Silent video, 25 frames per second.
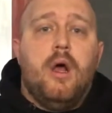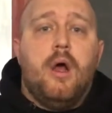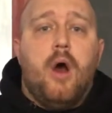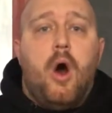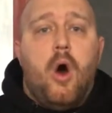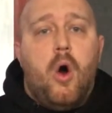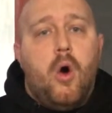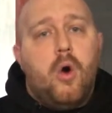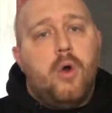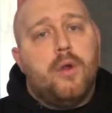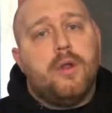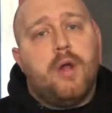
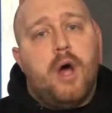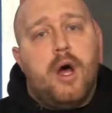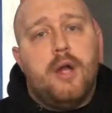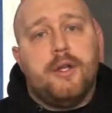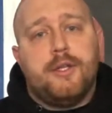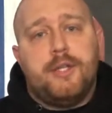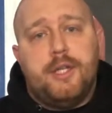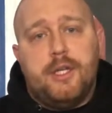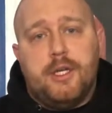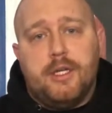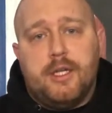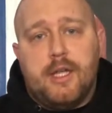hold on
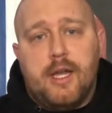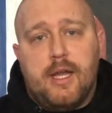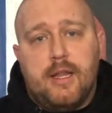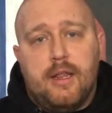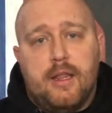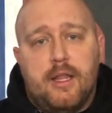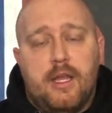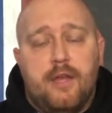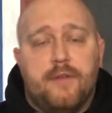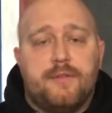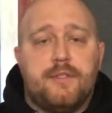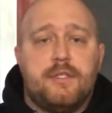to your
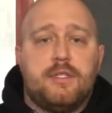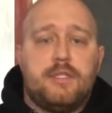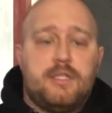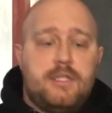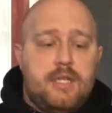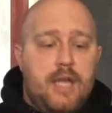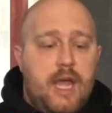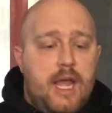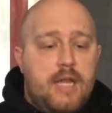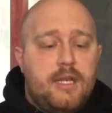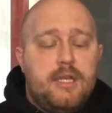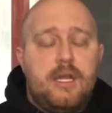deadlifts.
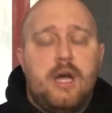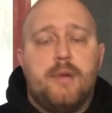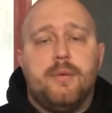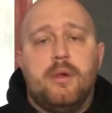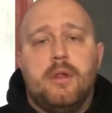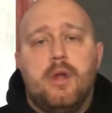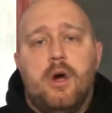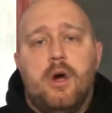Stay double